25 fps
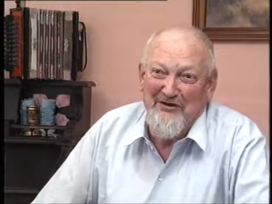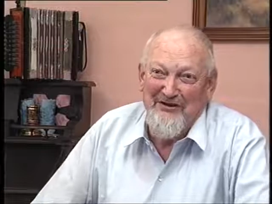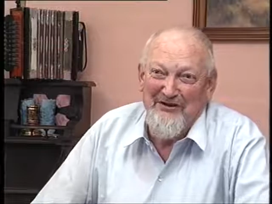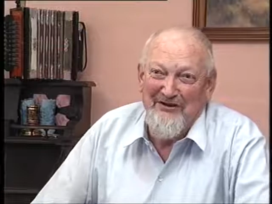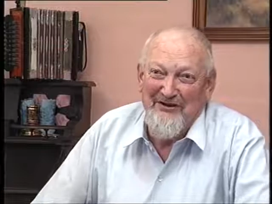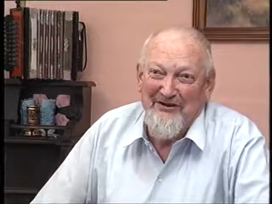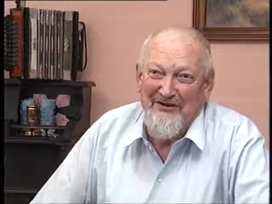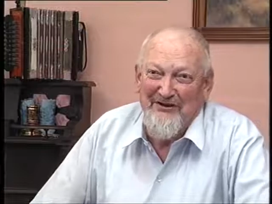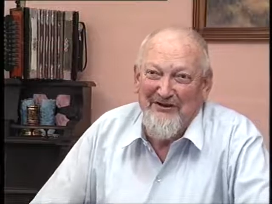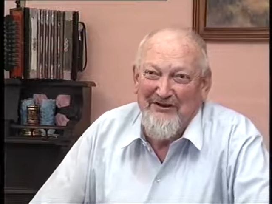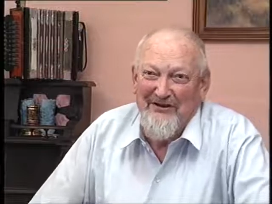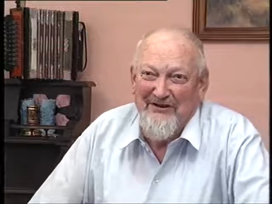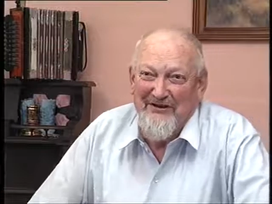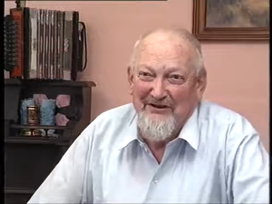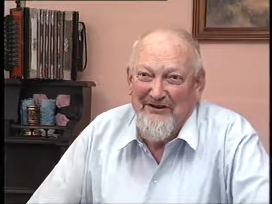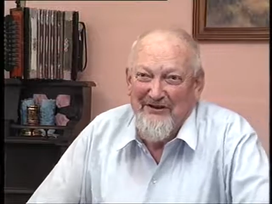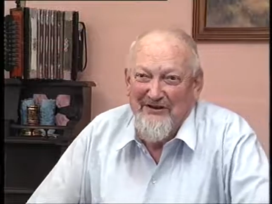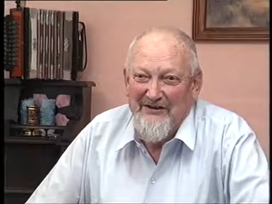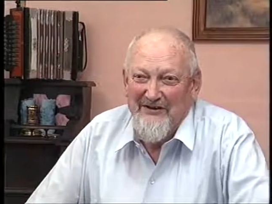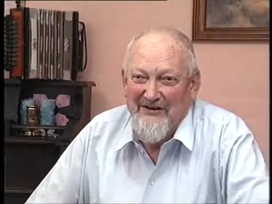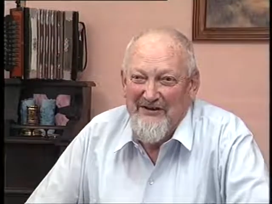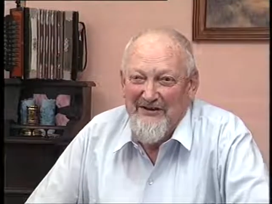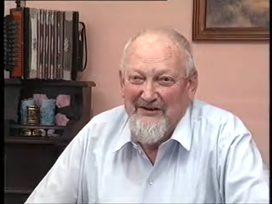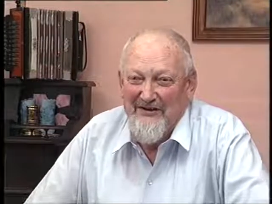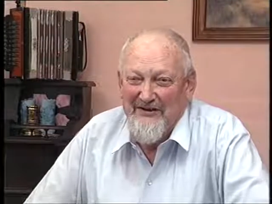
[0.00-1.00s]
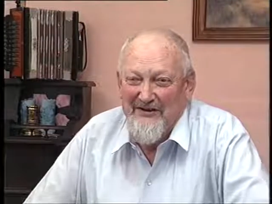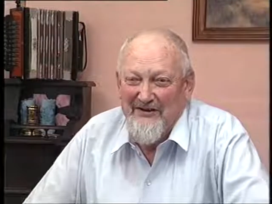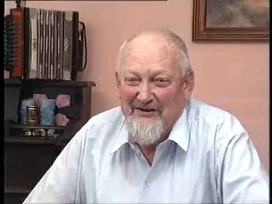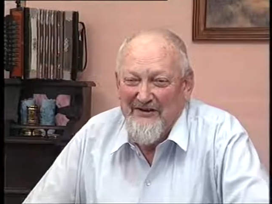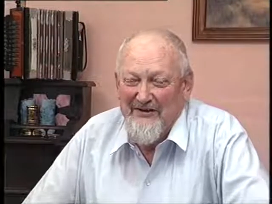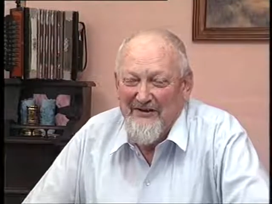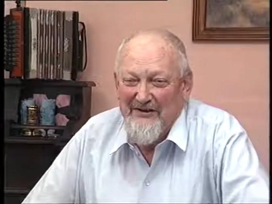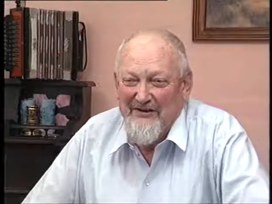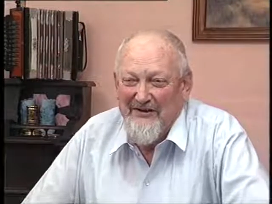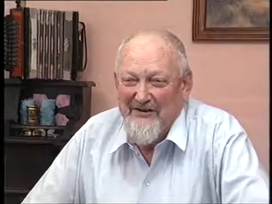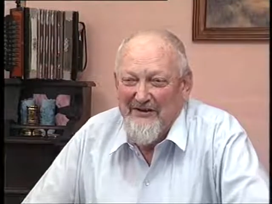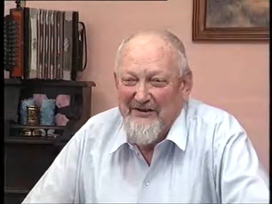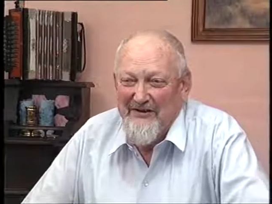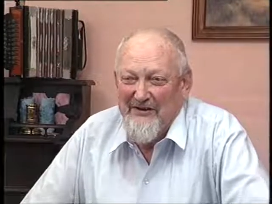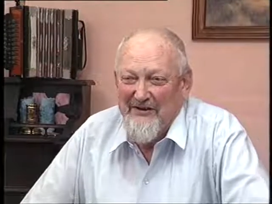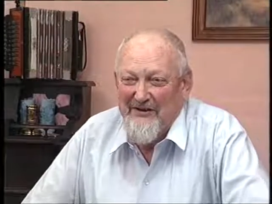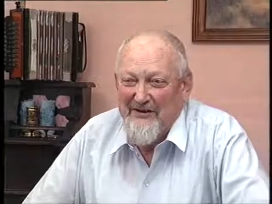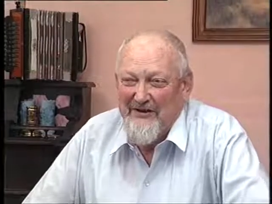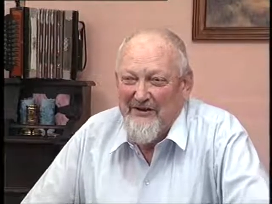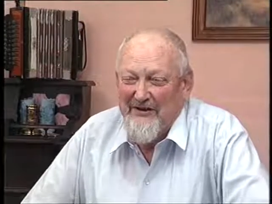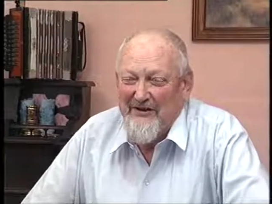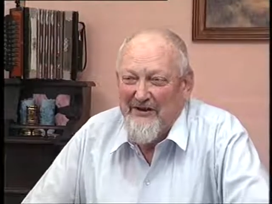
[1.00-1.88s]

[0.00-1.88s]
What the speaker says: Nothing is said.